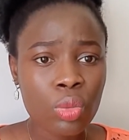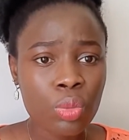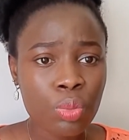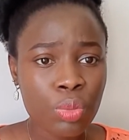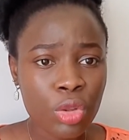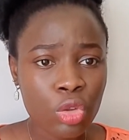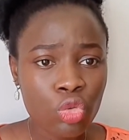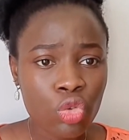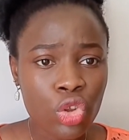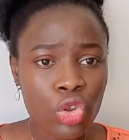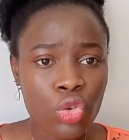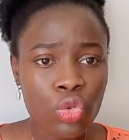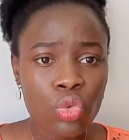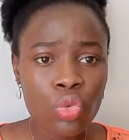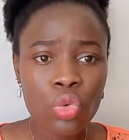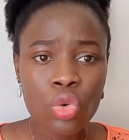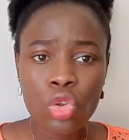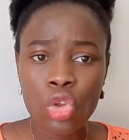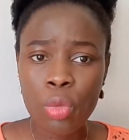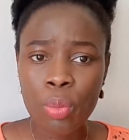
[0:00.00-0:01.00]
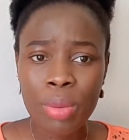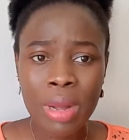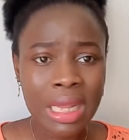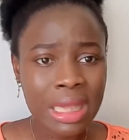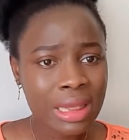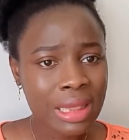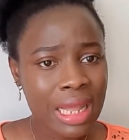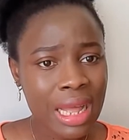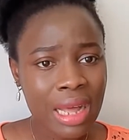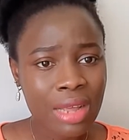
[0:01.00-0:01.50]
between you, your
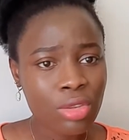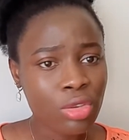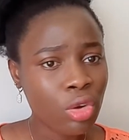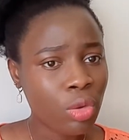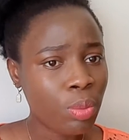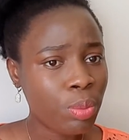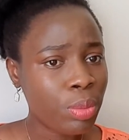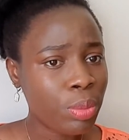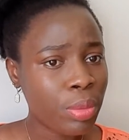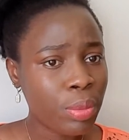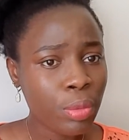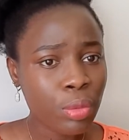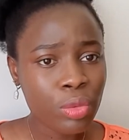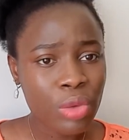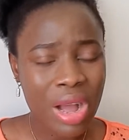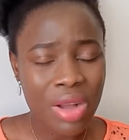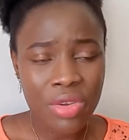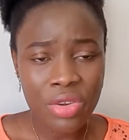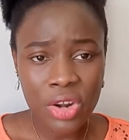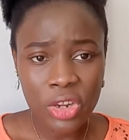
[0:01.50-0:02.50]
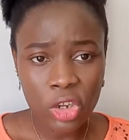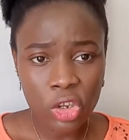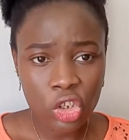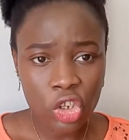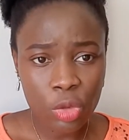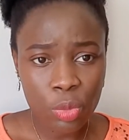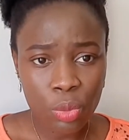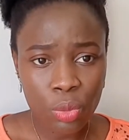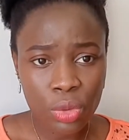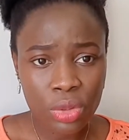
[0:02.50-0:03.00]
partner, you have a
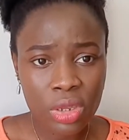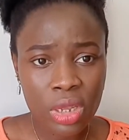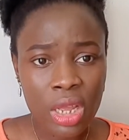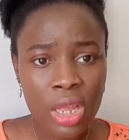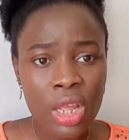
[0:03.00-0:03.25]
relationship with.